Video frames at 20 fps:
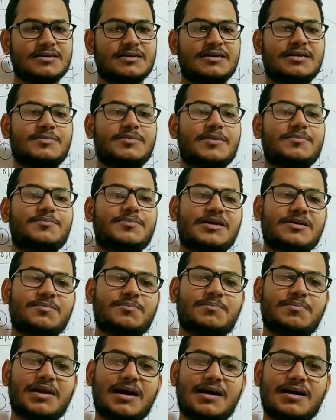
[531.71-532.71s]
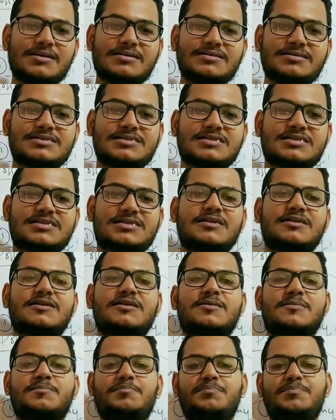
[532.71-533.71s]
Remember, plants
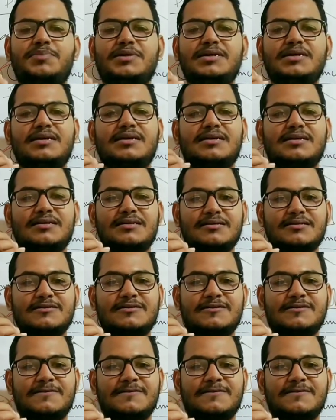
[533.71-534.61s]
bearing